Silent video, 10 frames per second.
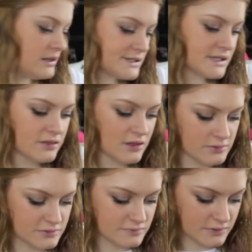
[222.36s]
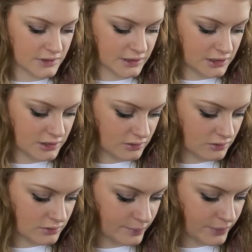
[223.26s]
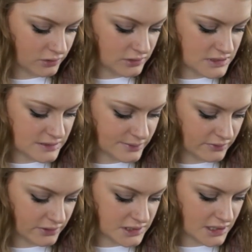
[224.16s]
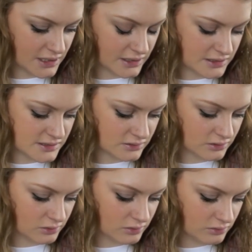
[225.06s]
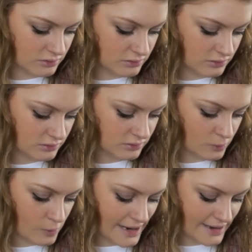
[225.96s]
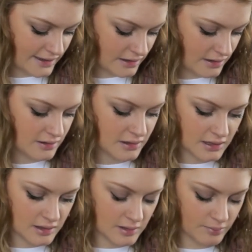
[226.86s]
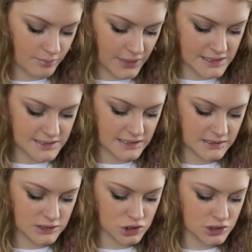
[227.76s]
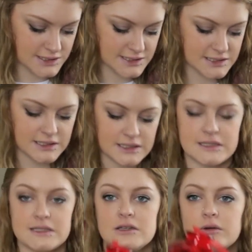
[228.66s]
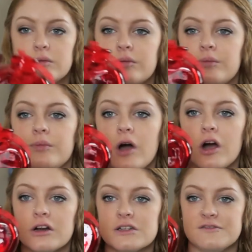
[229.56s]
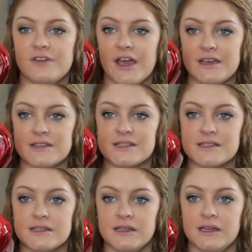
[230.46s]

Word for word: this I thought was really cute. The bow needs to be retied. It's a little wacky, but it's just this heart vase.